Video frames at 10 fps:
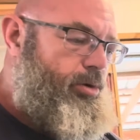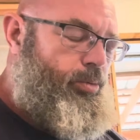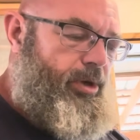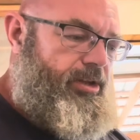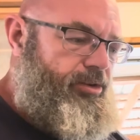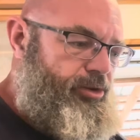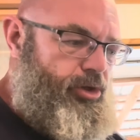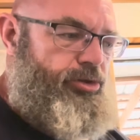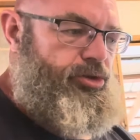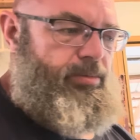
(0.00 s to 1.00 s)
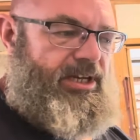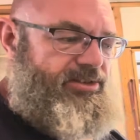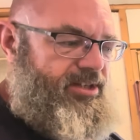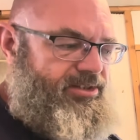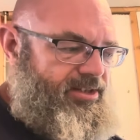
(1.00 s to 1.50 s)
with the good
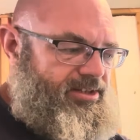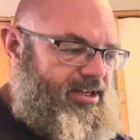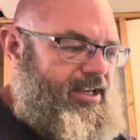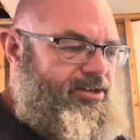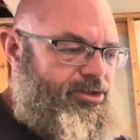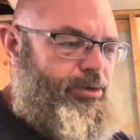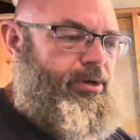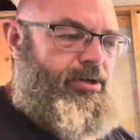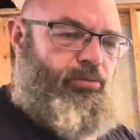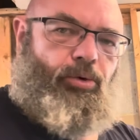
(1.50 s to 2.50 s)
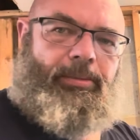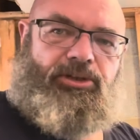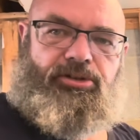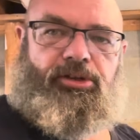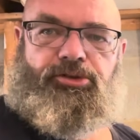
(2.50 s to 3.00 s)
2x6s next to it, we'll make
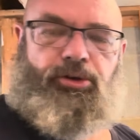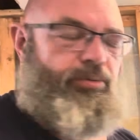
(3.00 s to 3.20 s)
sure to screw